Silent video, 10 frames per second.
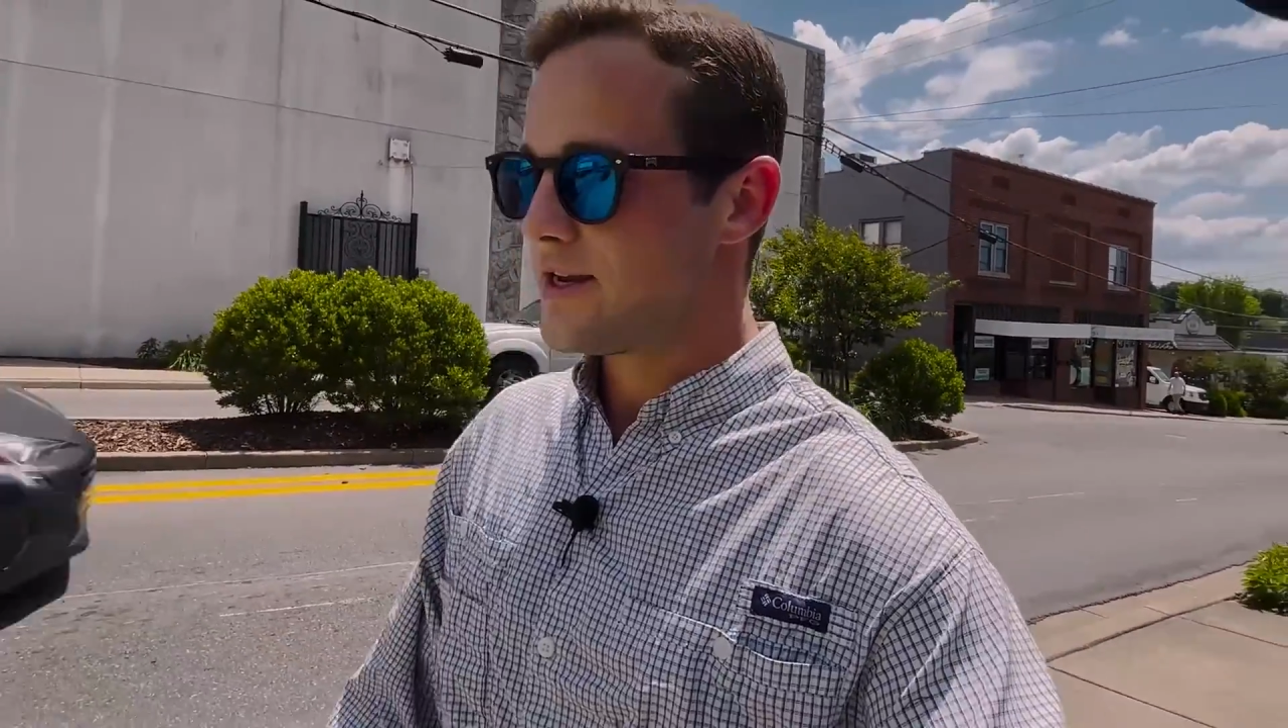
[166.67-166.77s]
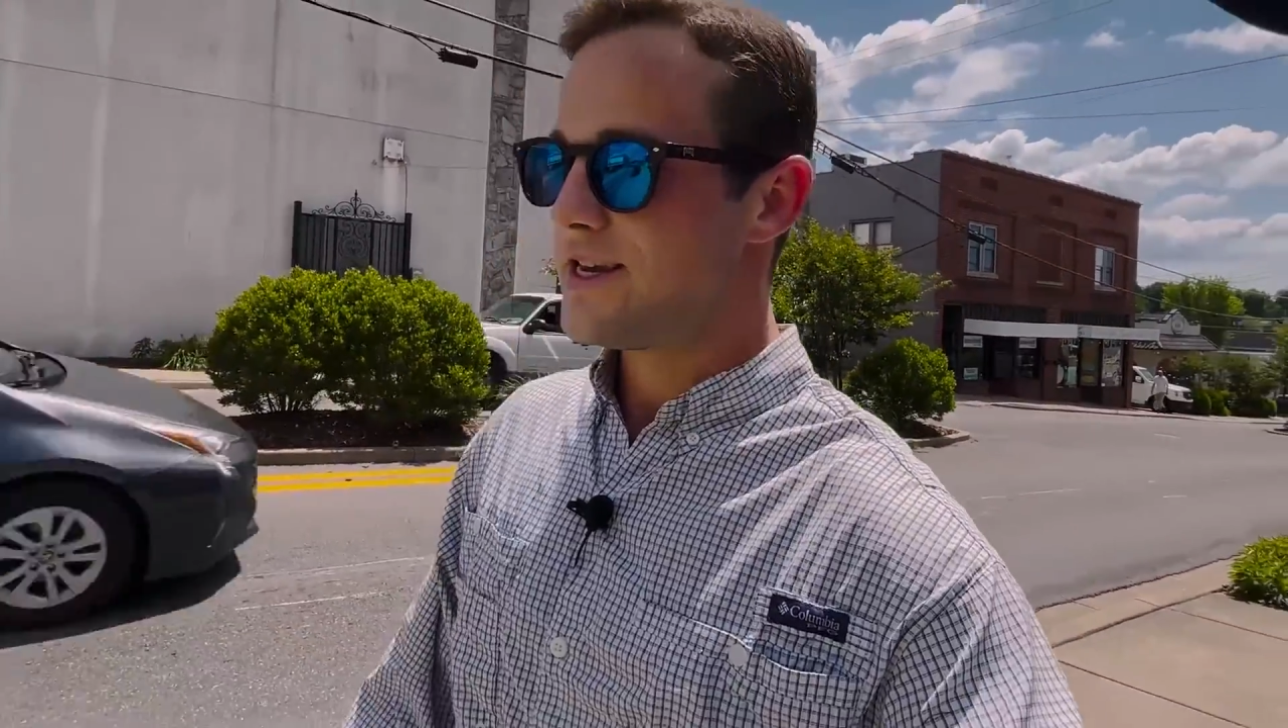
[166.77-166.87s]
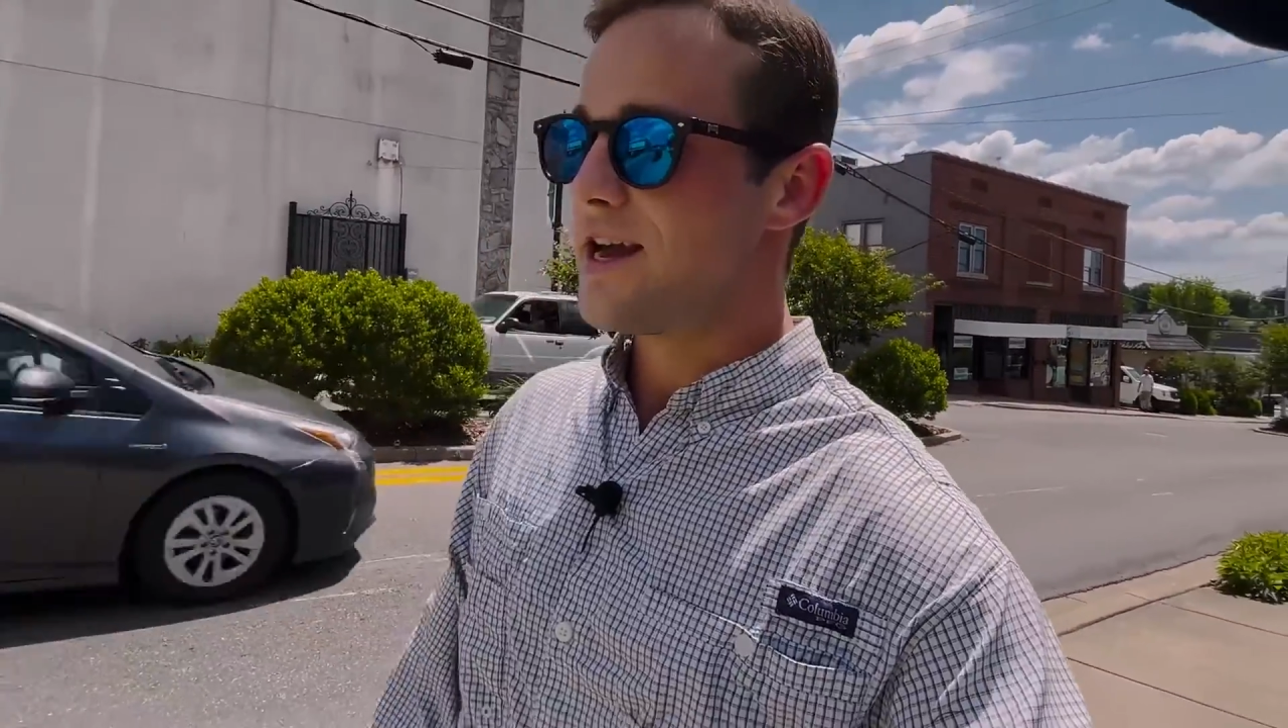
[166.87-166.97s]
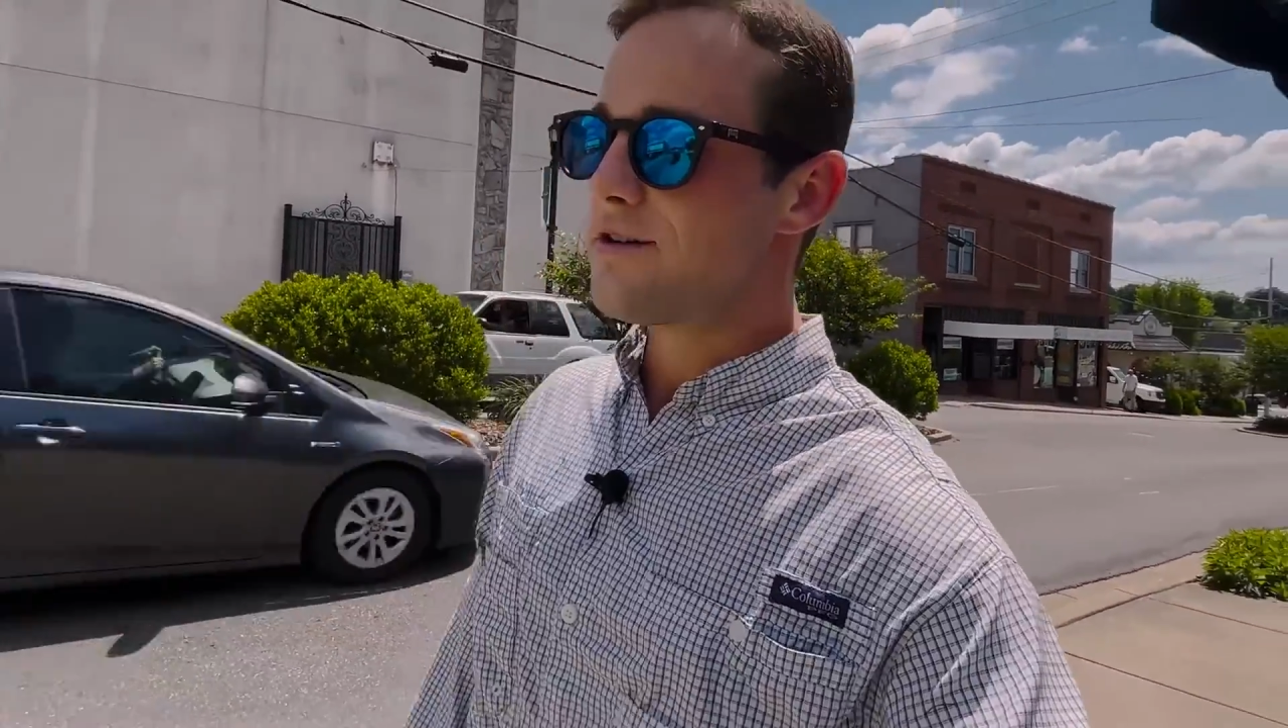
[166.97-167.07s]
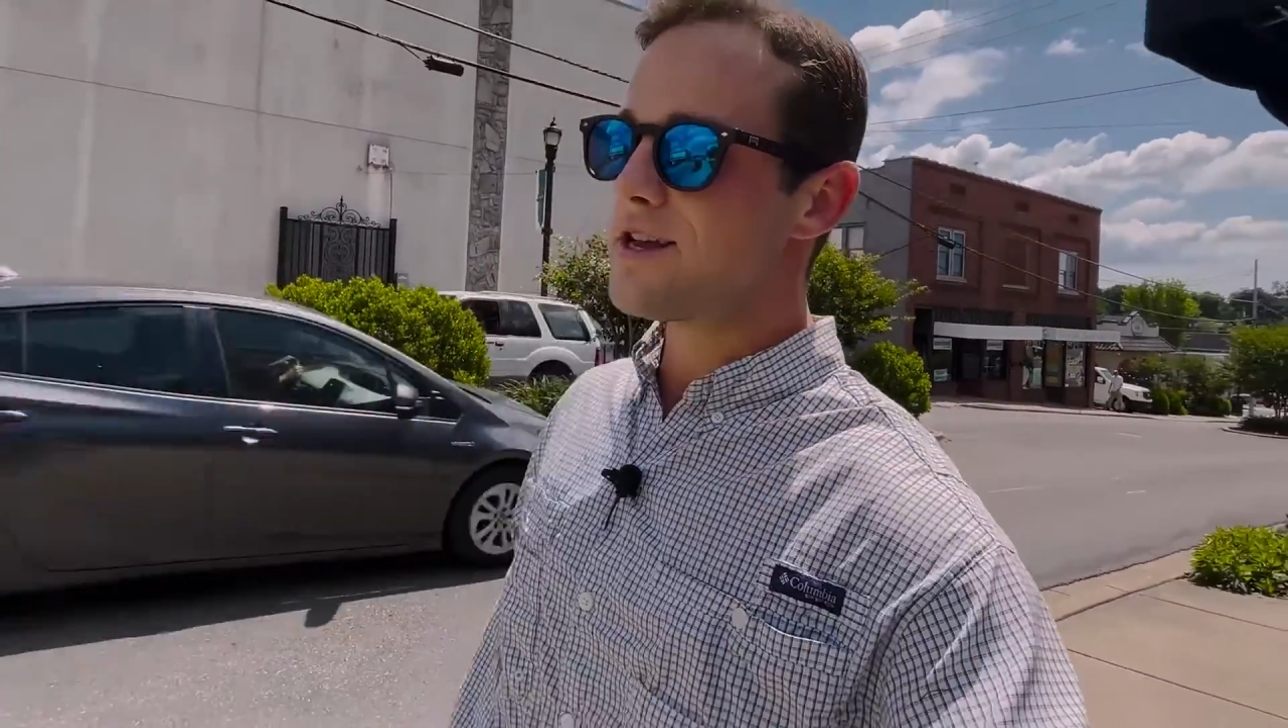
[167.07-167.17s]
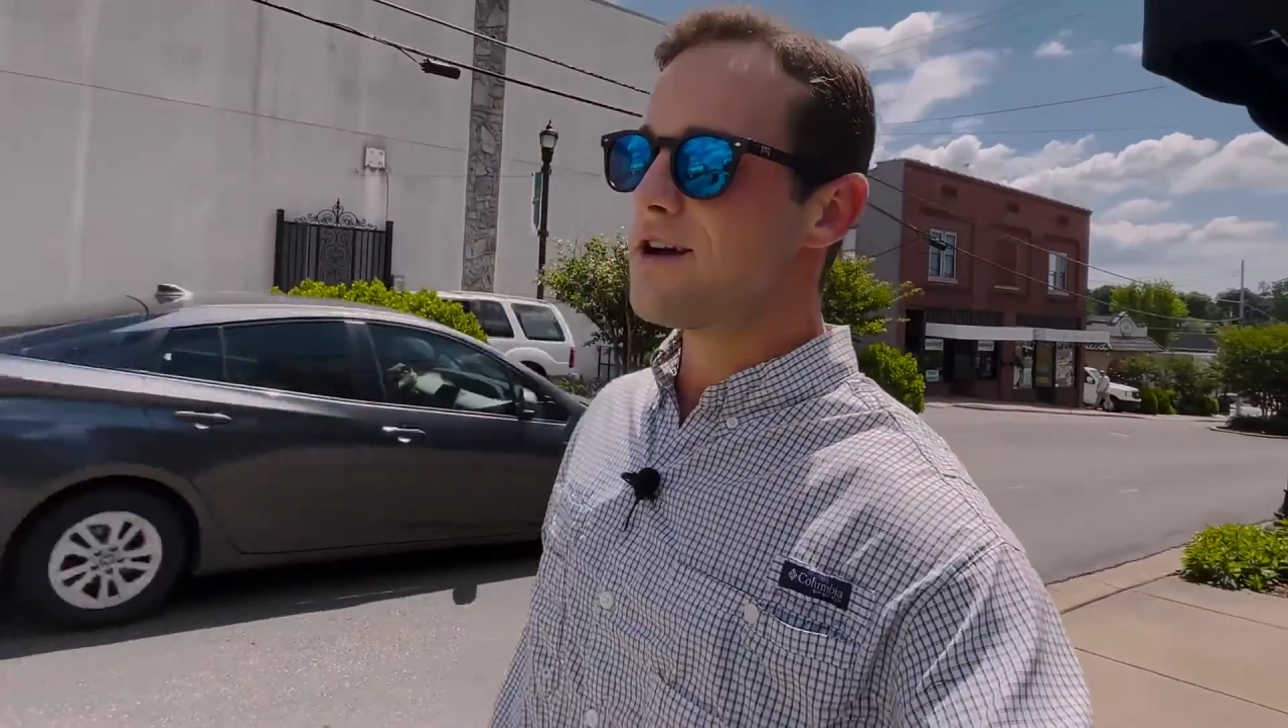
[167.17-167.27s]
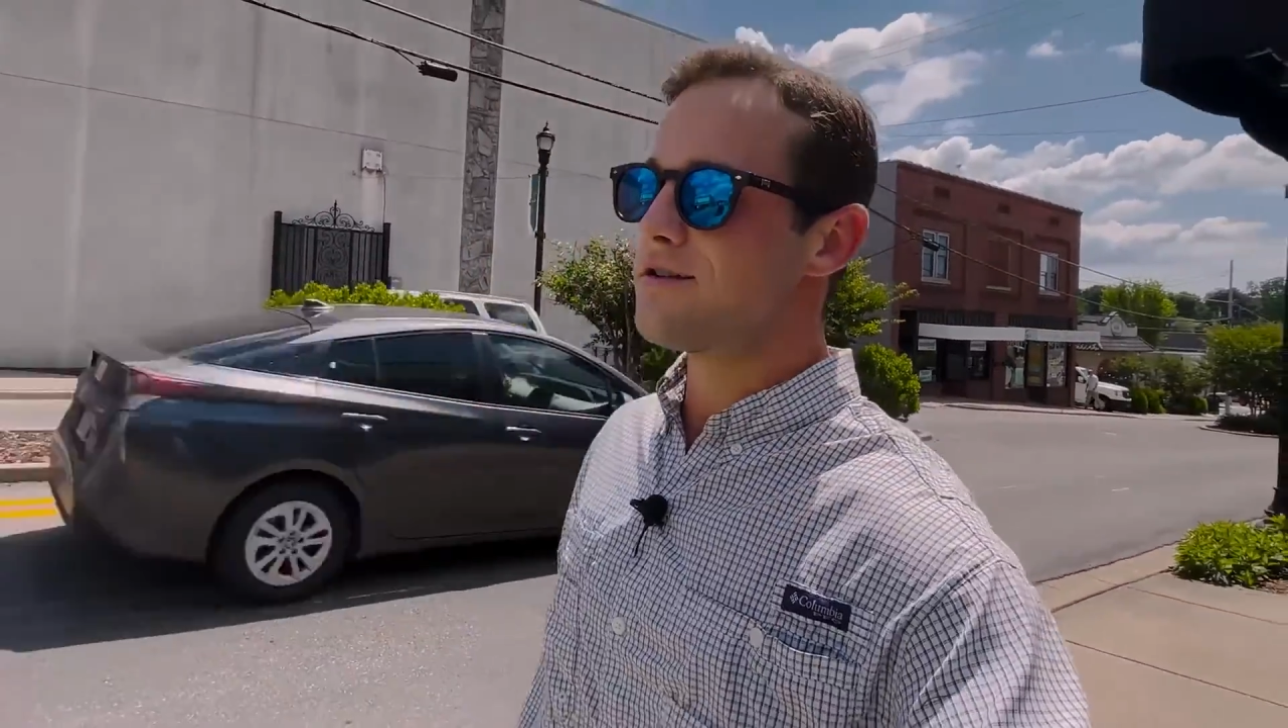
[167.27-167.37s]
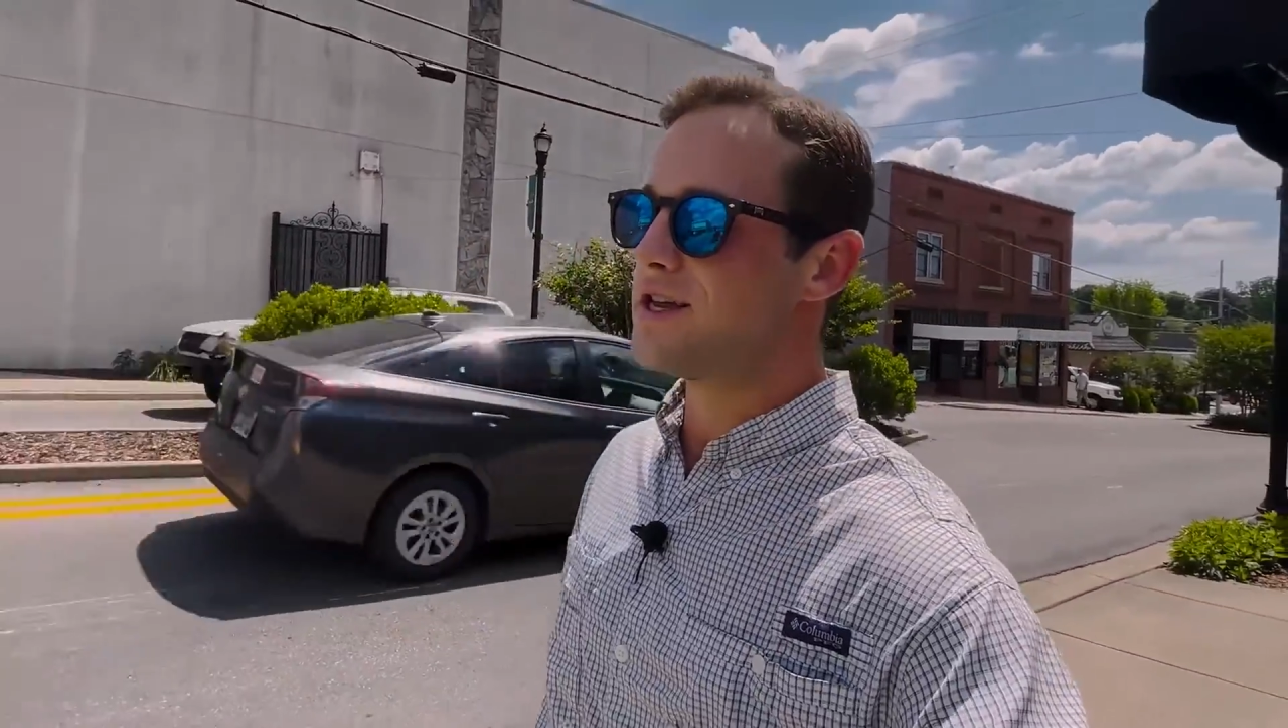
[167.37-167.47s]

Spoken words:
downtown